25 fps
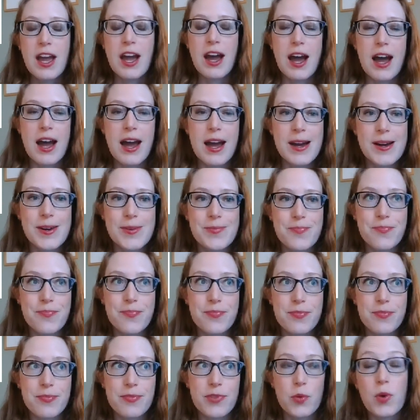
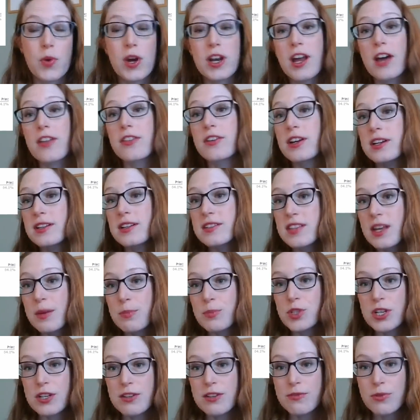The one other
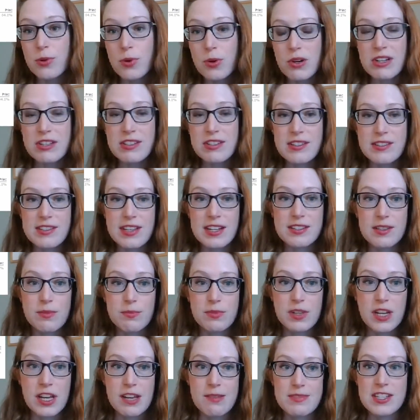exception, of course, is that
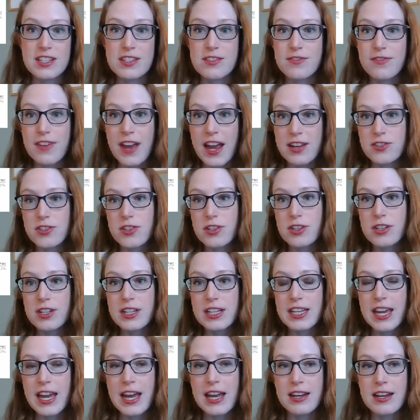sometimes it's faster to
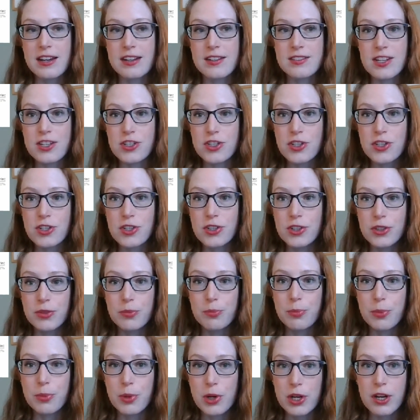get a
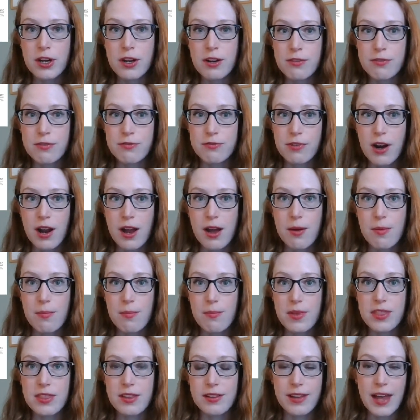digital book
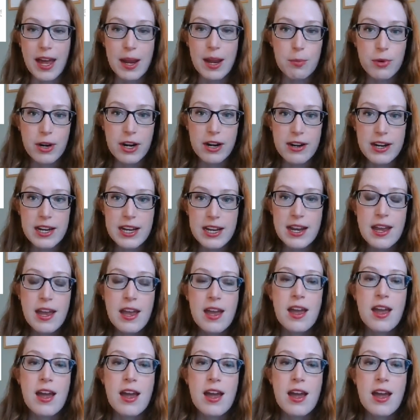from the library